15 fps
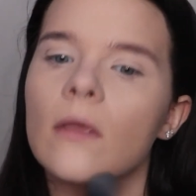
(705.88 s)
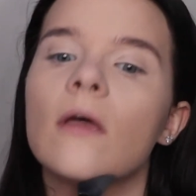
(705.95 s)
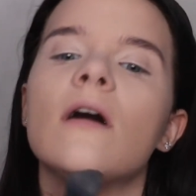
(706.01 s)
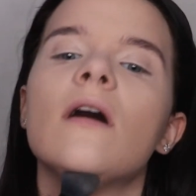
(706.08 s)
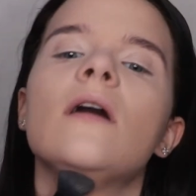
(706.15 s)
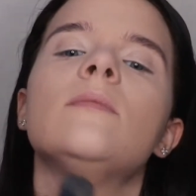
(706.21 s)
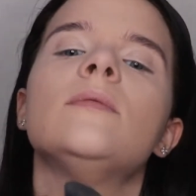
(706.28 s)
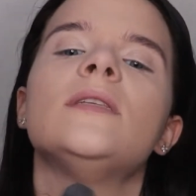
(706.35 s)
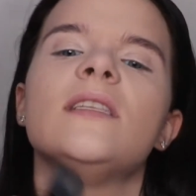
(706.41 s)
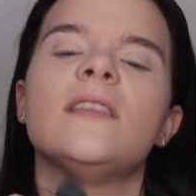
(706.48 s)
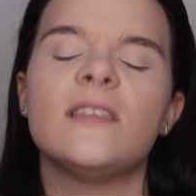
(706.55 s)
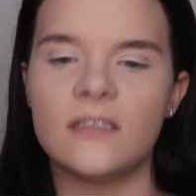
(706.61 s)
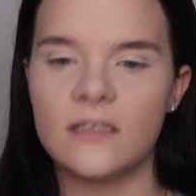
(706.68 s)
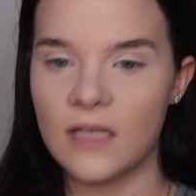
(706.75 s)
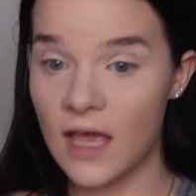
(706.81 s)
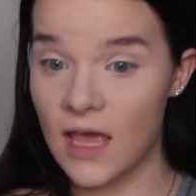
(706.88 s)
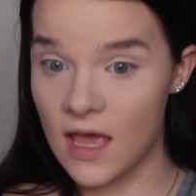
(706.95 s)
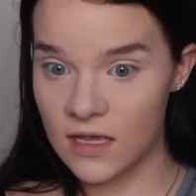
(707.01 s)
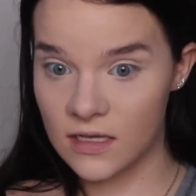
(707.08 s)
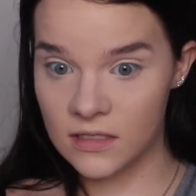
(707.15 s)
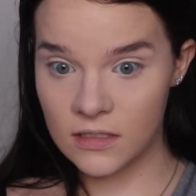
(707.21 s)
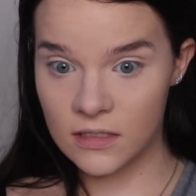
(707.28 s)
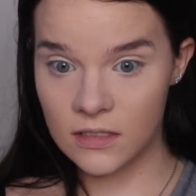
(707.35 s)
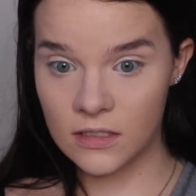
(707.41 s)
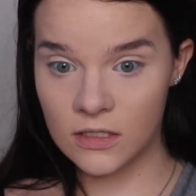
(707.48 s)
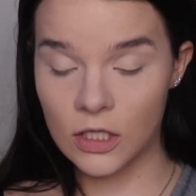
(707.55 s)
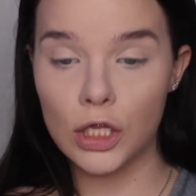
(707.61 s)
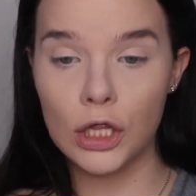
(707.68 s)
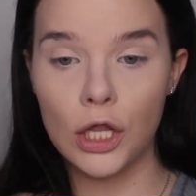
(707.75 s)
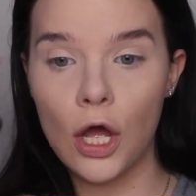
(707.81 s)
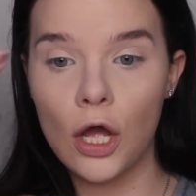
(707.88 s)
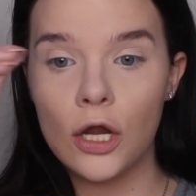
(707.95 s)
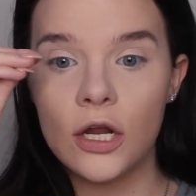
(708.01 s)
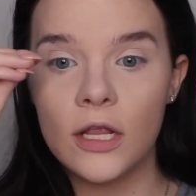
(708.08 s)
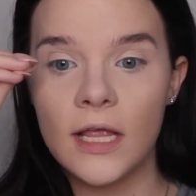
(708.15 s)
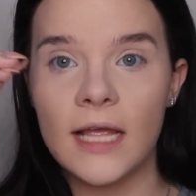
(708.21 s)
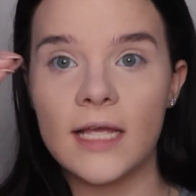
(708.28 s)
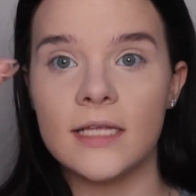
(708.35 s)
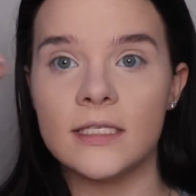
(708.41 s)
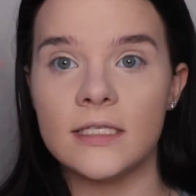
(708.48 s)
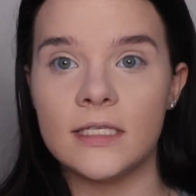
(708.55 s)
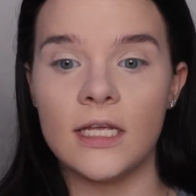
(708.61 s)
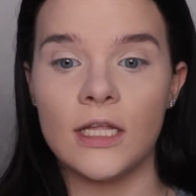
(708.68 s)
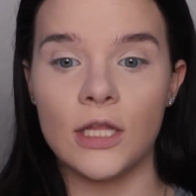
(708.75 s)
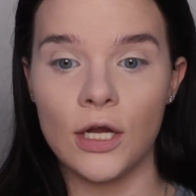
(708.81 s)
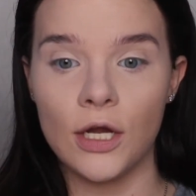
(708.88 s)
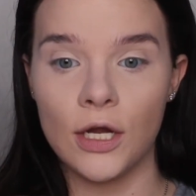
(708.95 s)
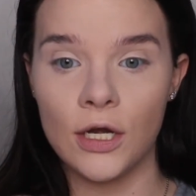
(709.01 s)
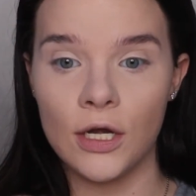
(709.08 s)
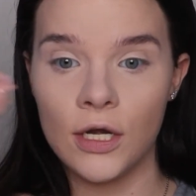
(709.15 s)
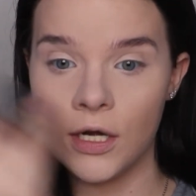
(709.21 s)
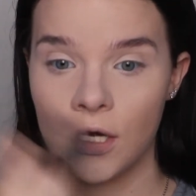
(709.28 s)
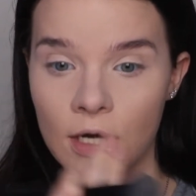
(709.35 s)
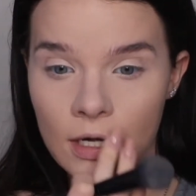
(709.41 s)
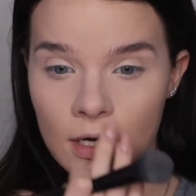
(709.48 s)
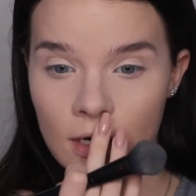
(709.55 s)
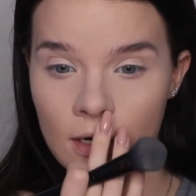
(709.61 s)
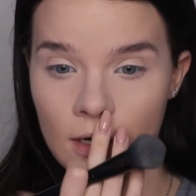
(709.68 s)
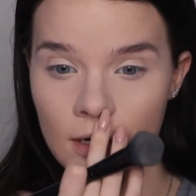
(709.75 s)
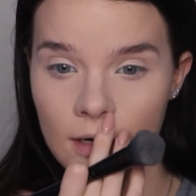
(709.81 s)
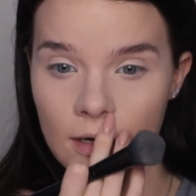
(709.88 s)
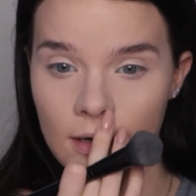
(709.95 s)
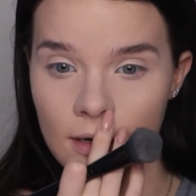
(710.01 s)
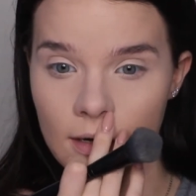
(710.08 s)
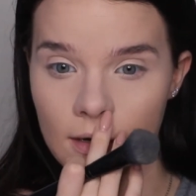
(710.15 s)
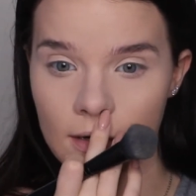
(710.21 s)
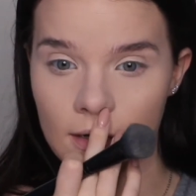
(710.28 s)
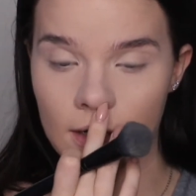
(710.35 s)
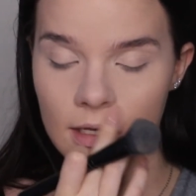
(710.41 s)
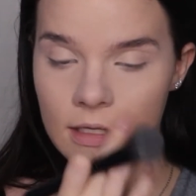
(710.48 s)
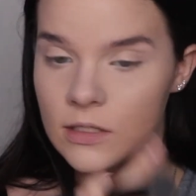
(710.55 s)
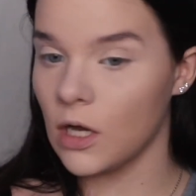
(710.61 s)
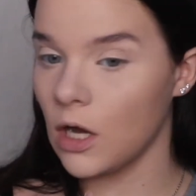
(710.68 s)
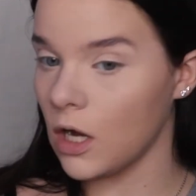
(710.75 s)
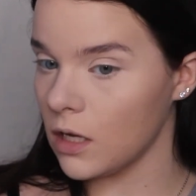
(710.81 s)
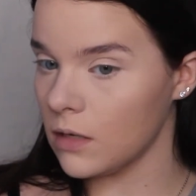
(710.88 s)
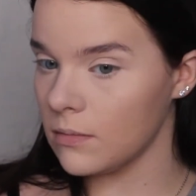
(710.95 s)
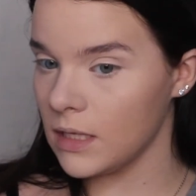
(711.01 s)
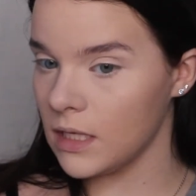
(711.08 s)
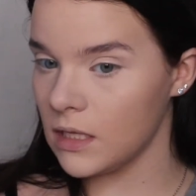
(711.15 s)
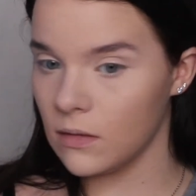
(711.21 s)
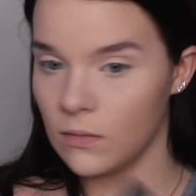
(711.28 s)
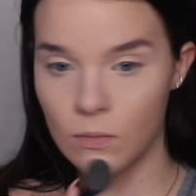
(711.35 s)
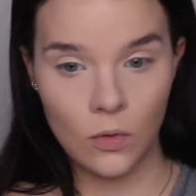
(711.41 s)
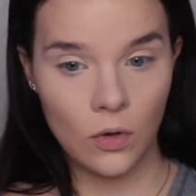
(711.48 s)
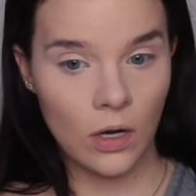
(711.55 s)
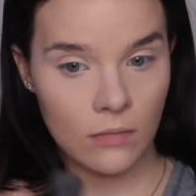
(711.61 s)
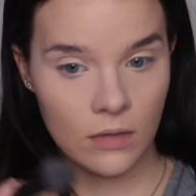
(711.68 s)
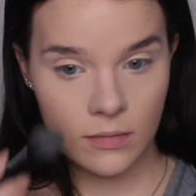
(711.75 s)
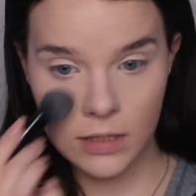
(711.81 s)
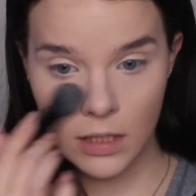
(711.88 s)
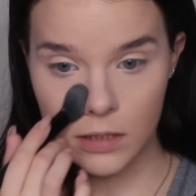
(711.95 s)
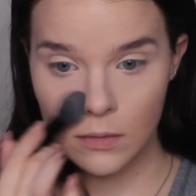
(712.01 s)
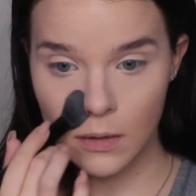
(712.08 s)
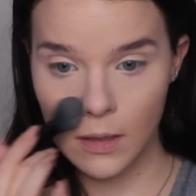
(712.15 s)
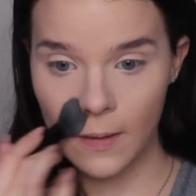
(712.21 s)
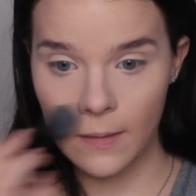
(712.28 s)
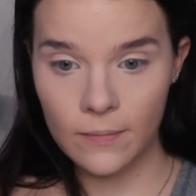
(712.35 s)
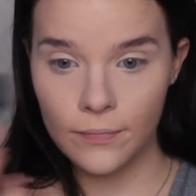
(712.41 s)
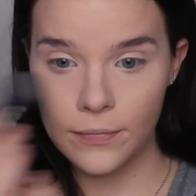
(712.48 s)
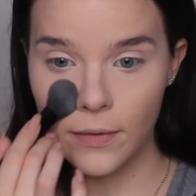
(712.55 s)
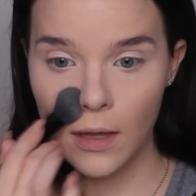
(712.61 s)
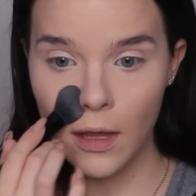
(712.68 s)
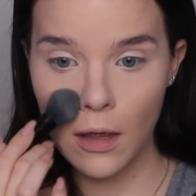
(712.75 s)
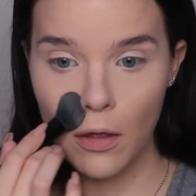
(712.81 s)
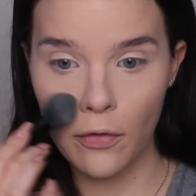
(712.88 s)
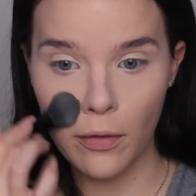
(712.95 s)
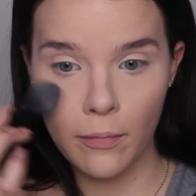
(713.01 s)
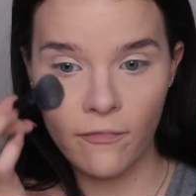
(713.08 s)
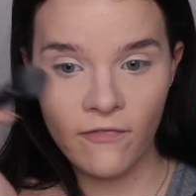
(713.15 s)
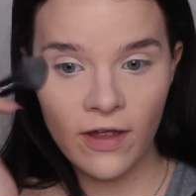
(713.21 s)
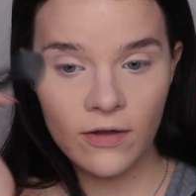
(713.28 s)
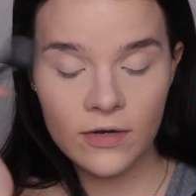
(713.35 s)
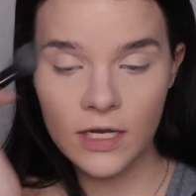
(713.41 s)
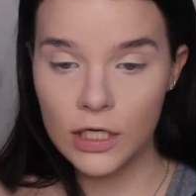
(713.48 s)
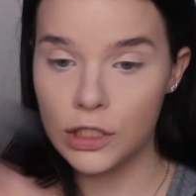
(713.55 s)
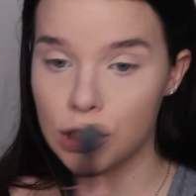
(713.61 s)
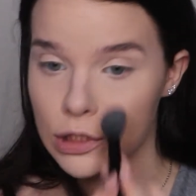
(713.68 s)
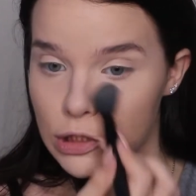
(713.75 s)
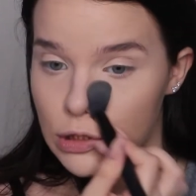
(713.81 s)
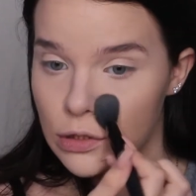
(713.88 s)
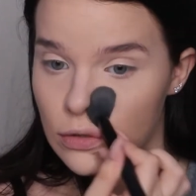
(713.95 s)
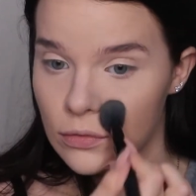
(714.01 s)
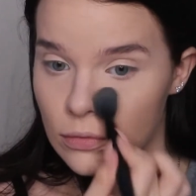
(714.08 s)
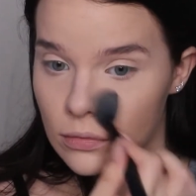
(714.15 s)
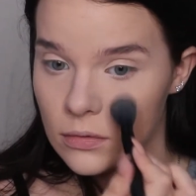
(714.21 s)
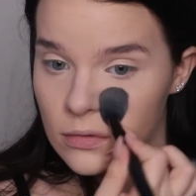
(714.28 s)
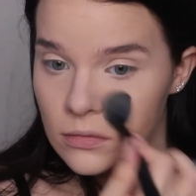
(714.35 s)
Obsessed. The longer that concealer is on me, the more I'm obsessed with it. Hell, the foundation too.